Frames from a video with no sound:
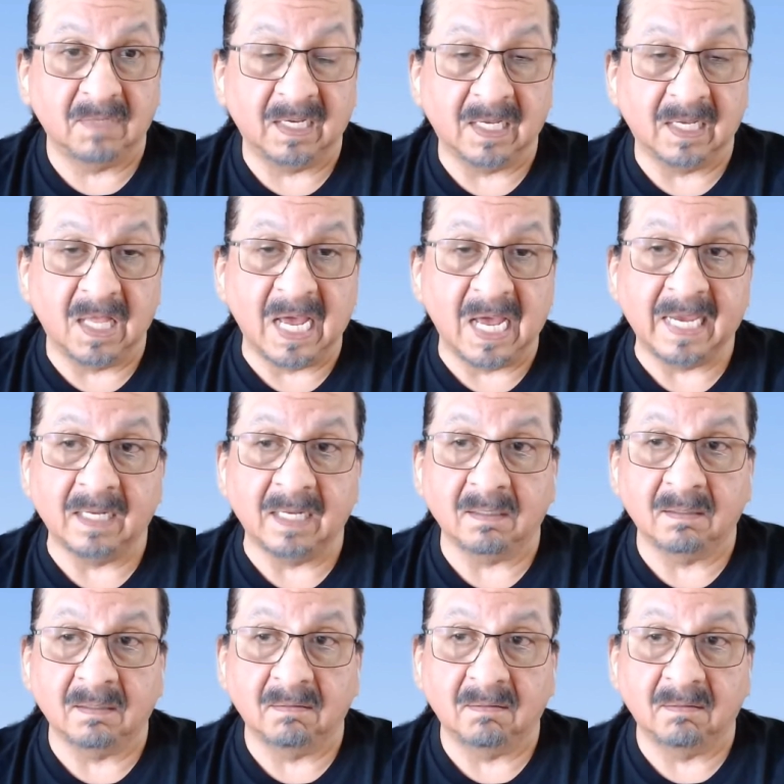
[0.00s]
a
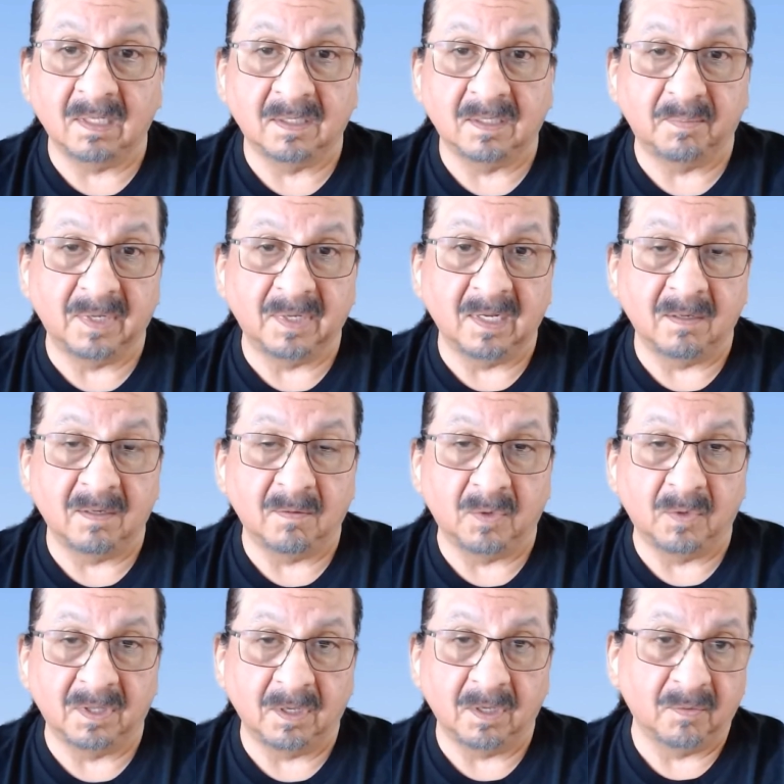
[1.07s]
client that's been
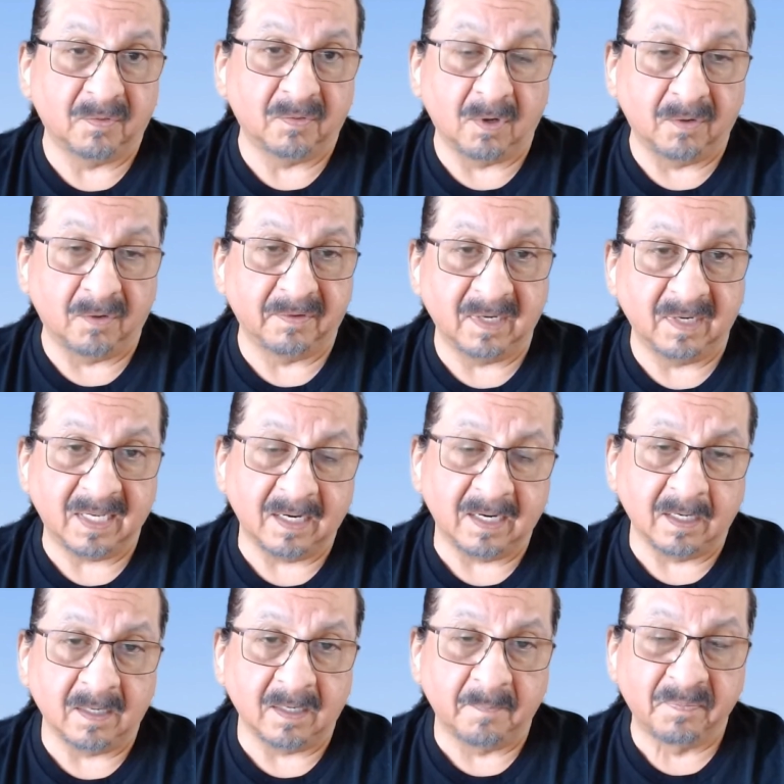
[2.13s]
with you for over a
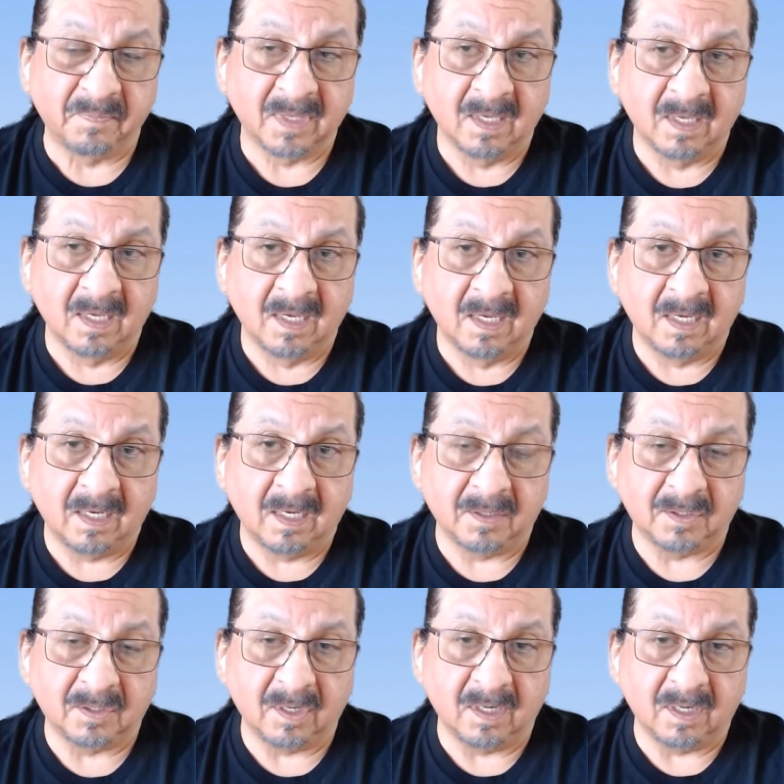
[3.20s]
year
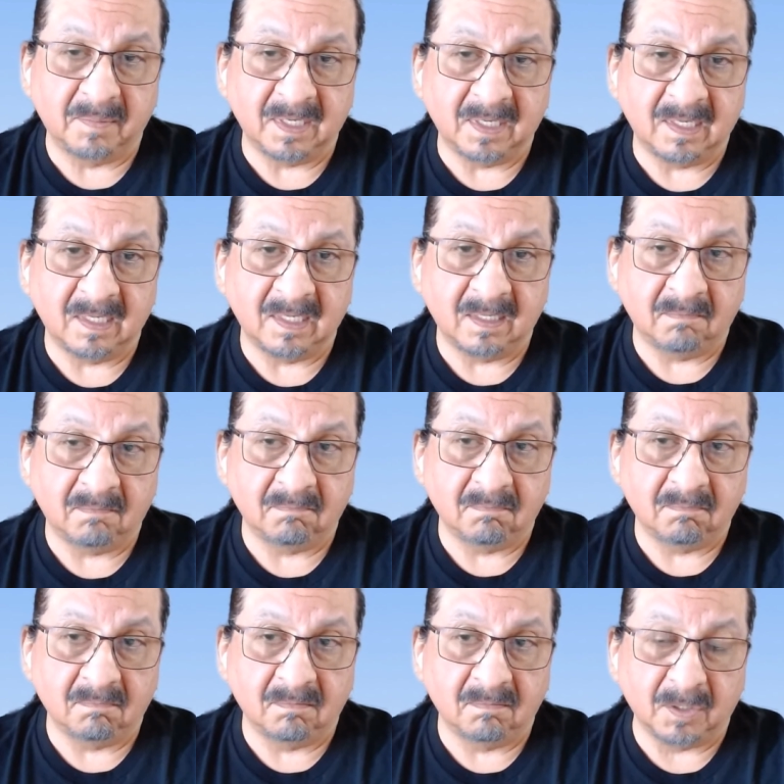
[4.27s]
is going to be,
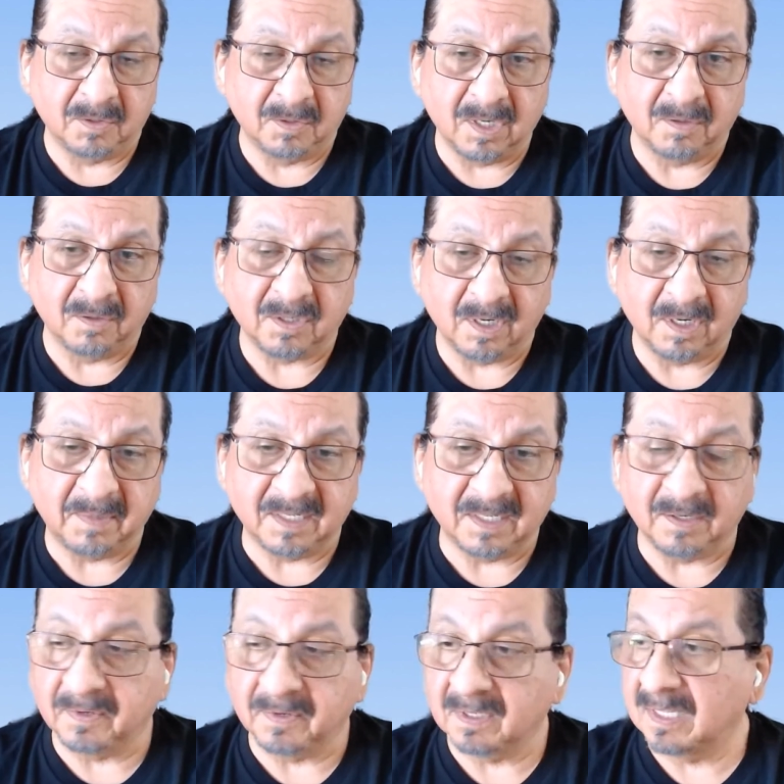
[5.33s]
those notes are going to be
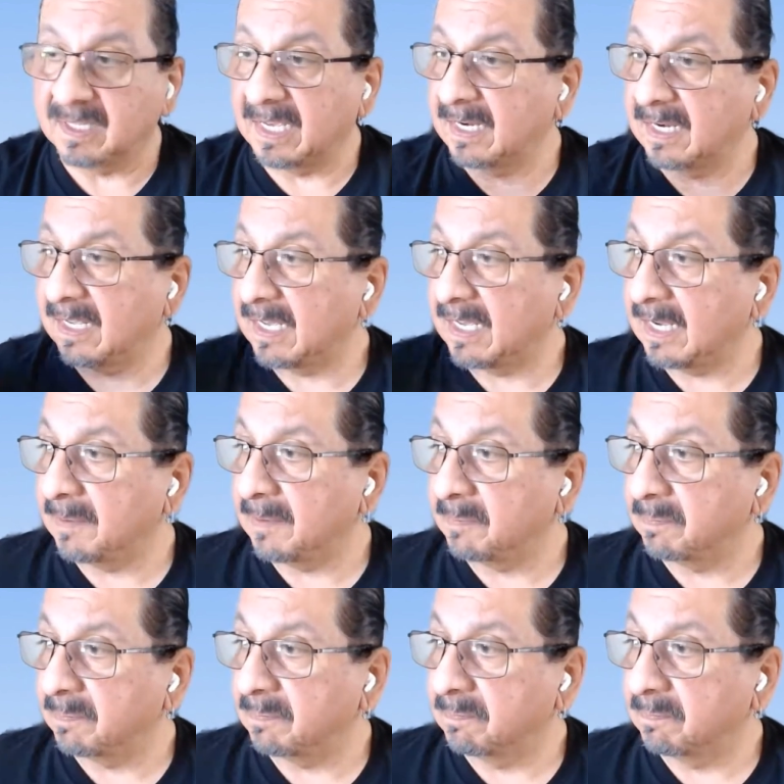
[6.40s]
different than a